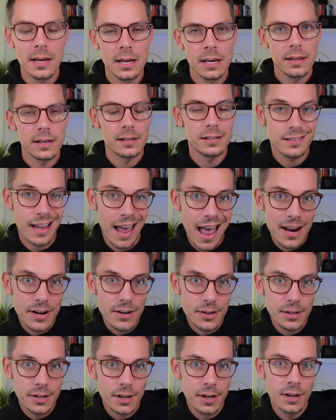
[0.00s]
There's
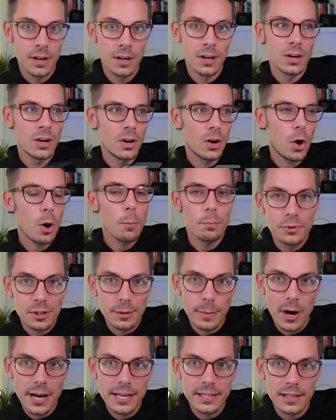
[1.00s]
standard,
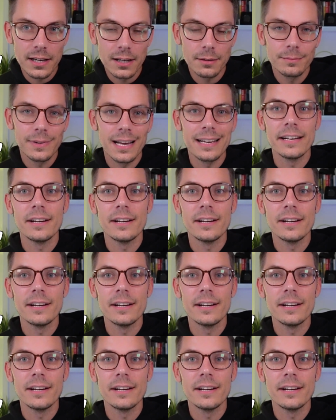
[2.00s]
optimizer, and